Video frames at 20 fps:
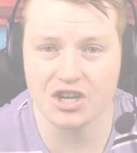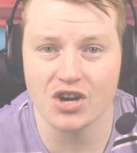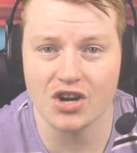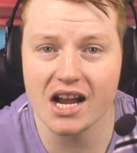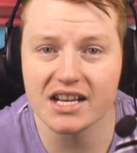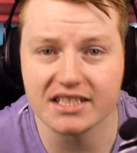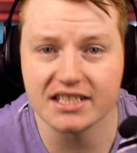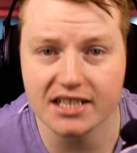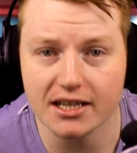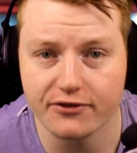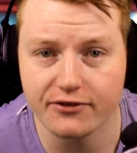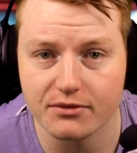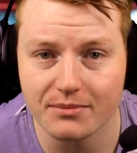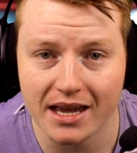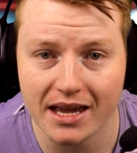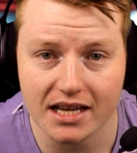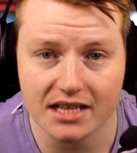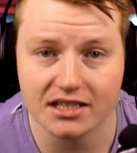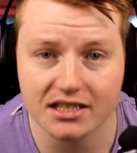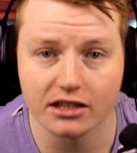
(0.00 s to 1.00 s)
crazy deal for
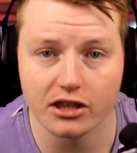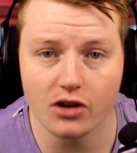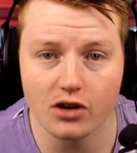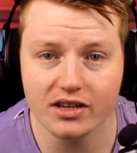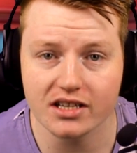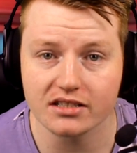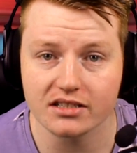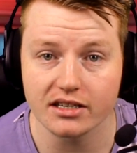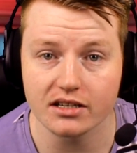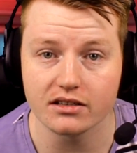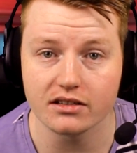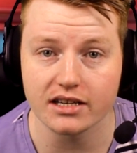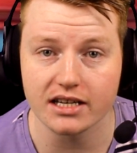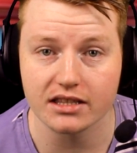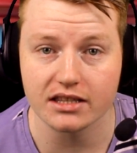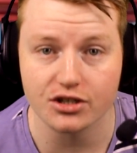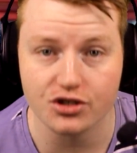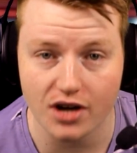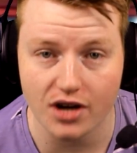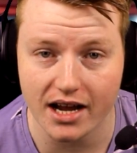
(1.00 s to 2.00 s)
me. It's the longest deal
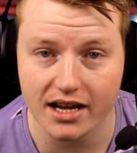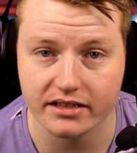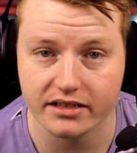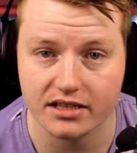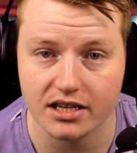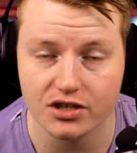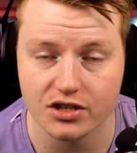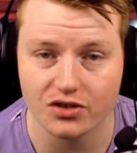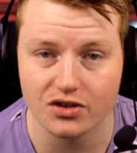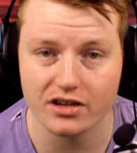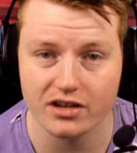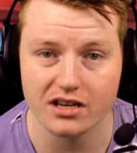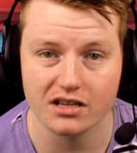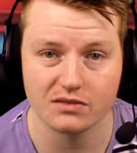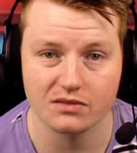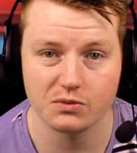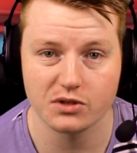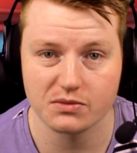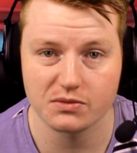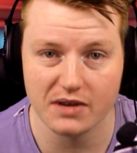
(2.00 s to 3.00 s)
in the Dragons' history
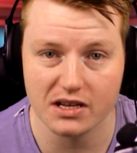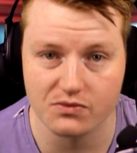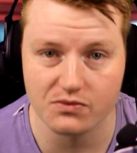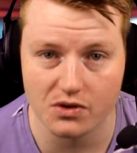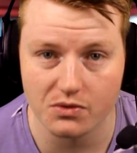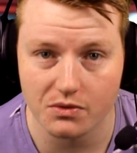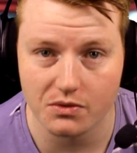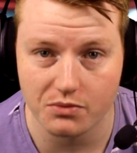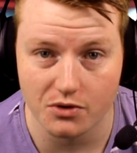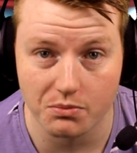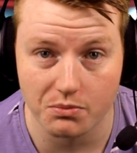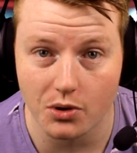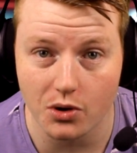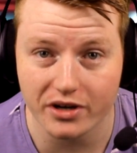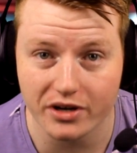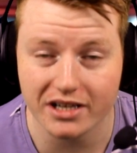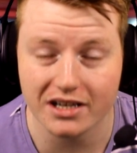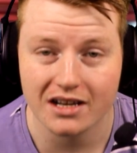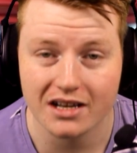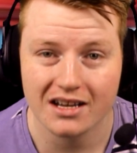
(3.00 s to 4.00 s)
as what's been
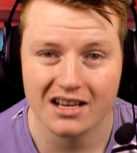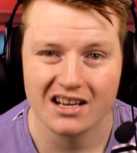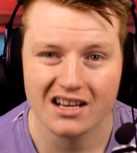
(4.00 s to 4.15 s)
reported.